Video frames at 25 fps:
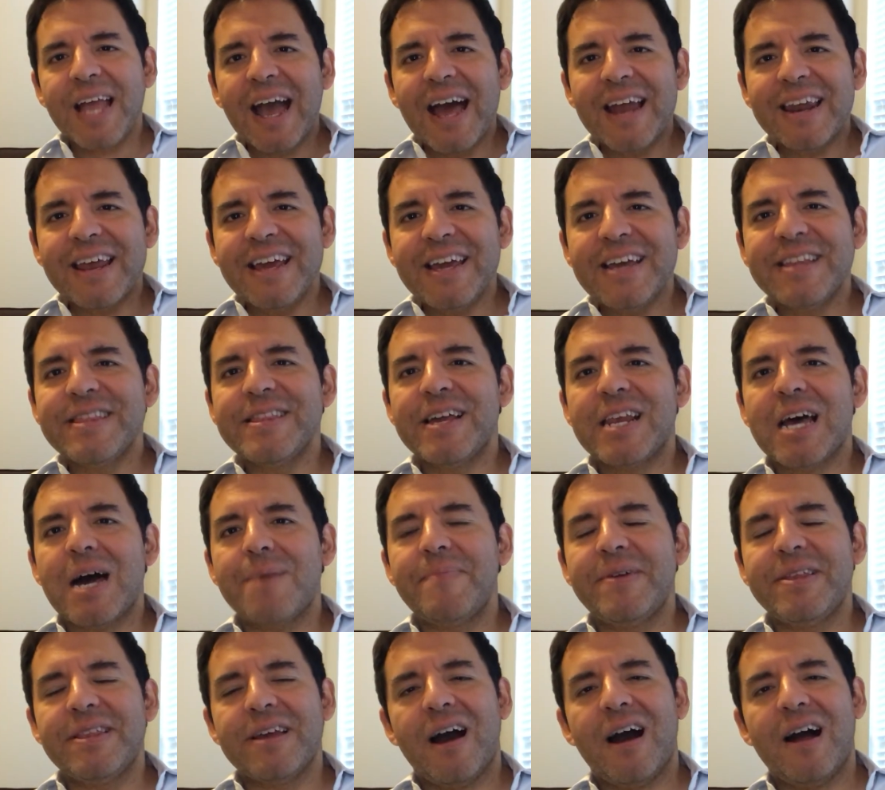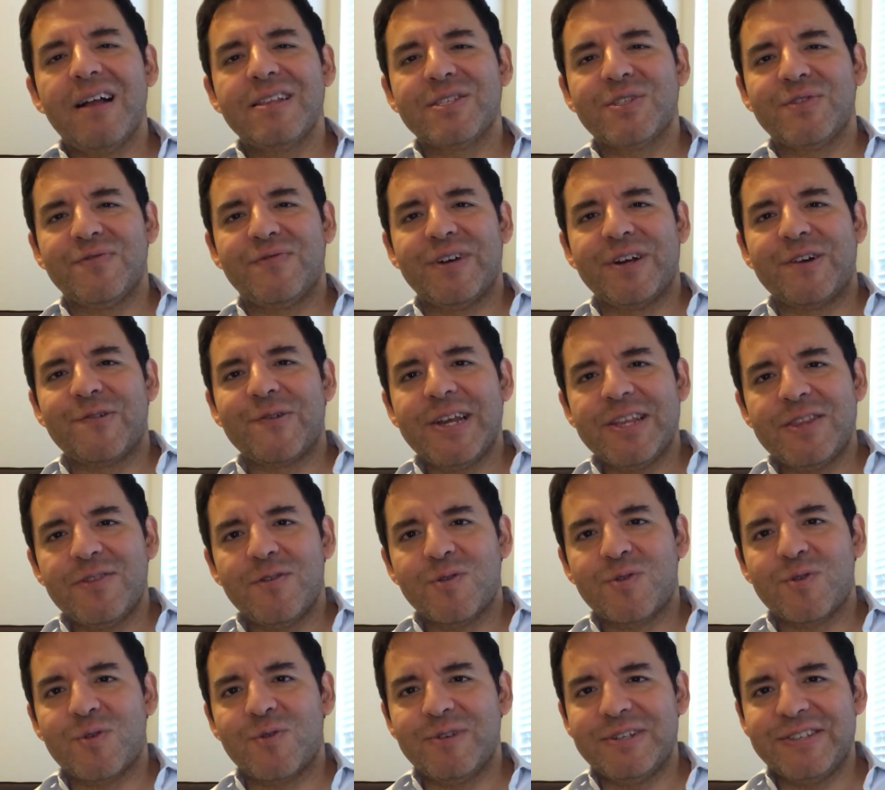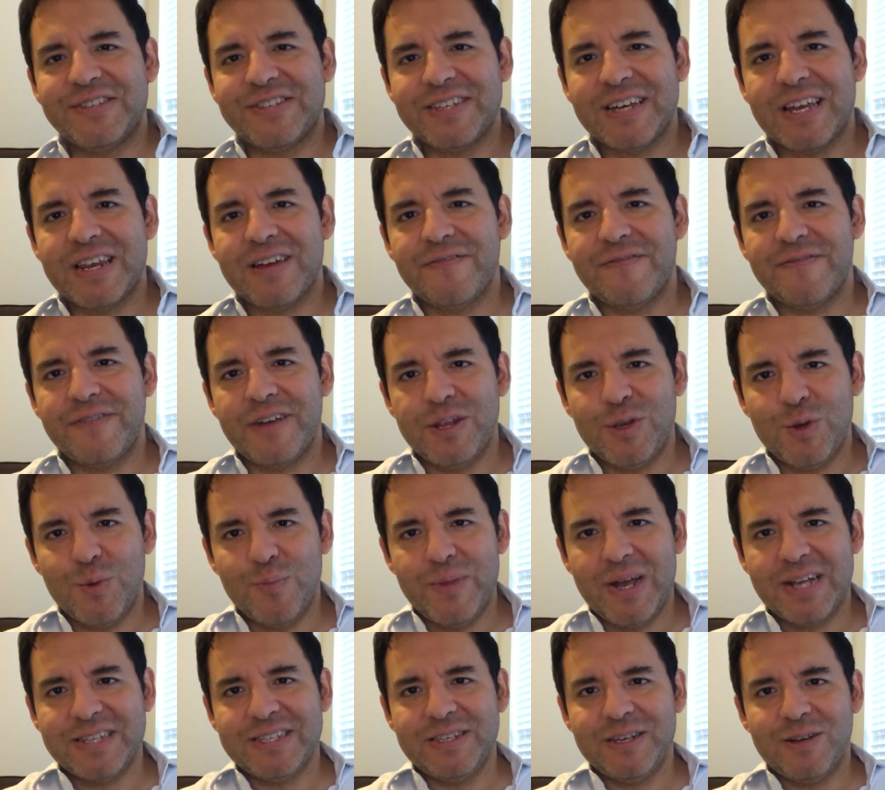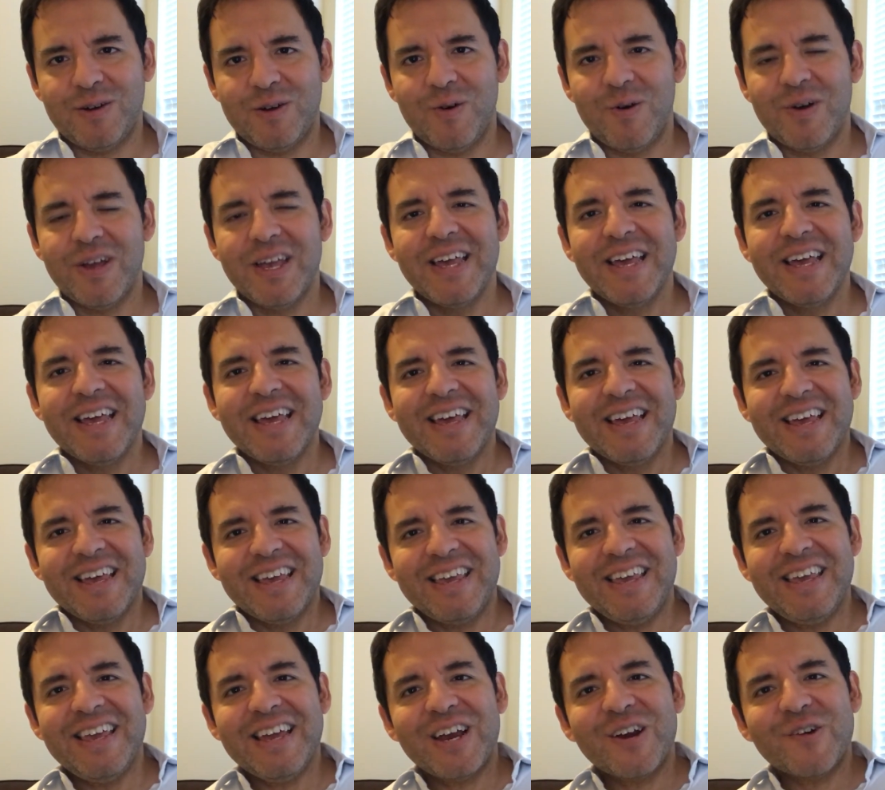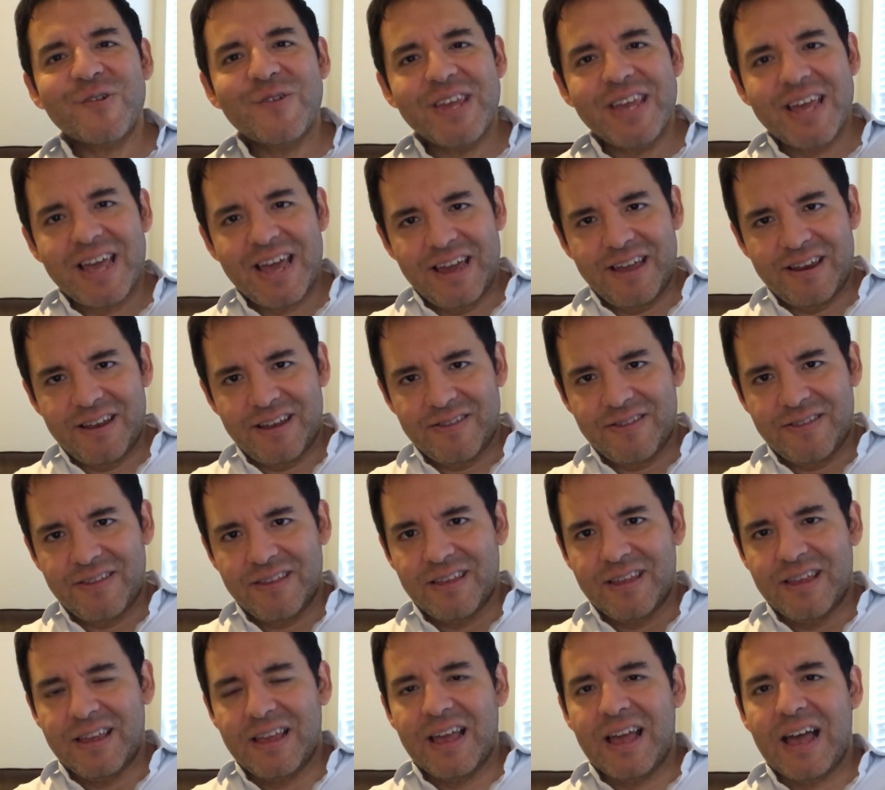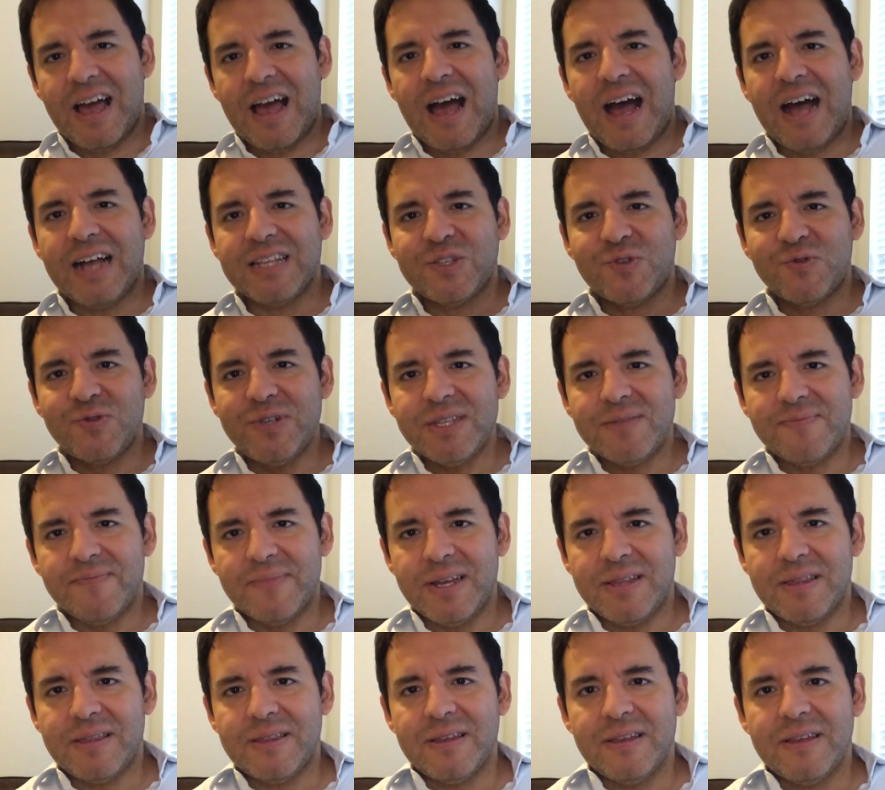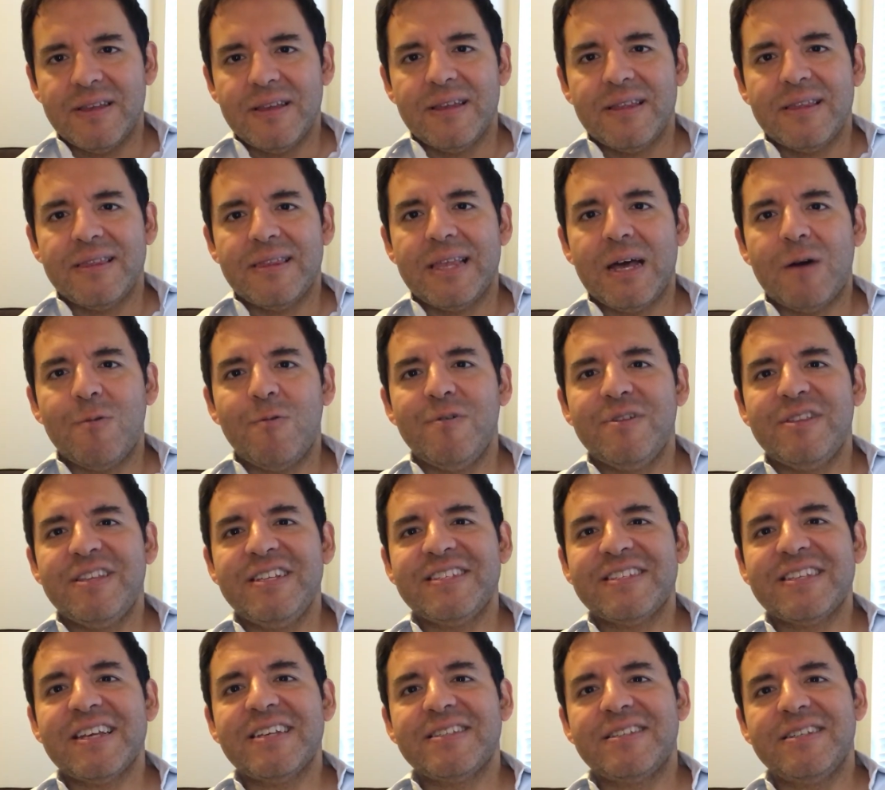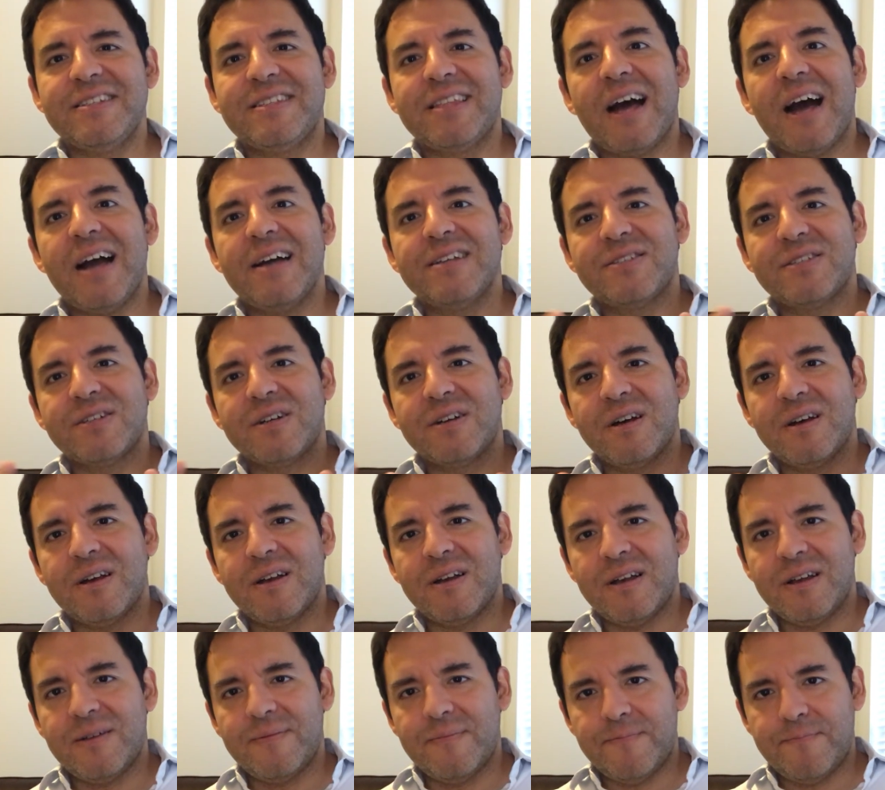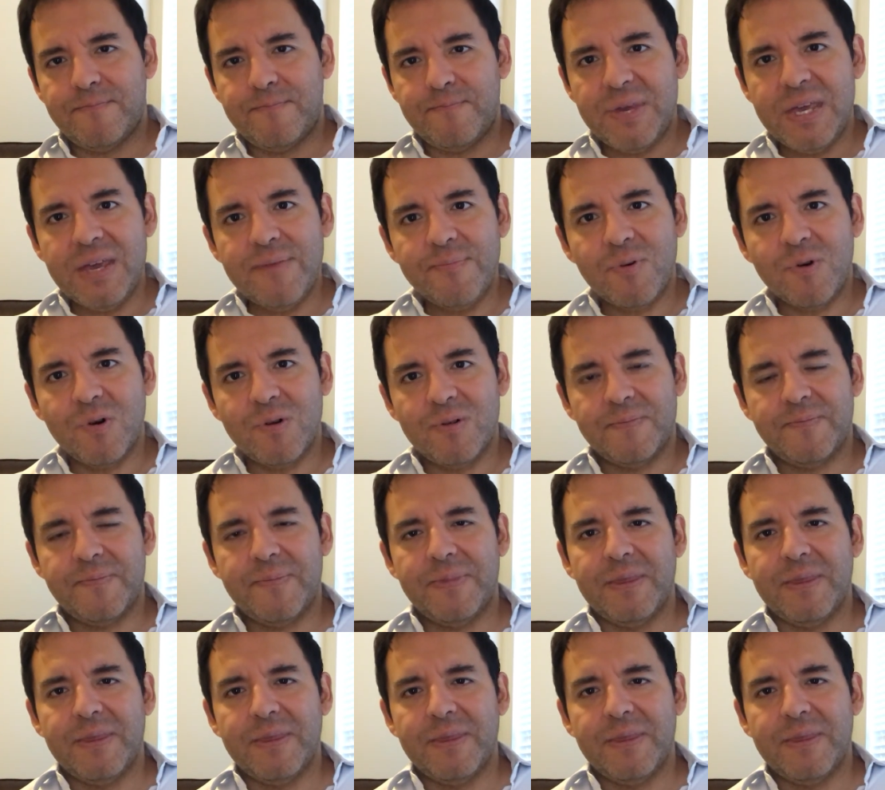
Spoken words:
And I ended up in the hands of a great doctor in Santa Fe, New Mexico. He created a treatment that would desensitize people.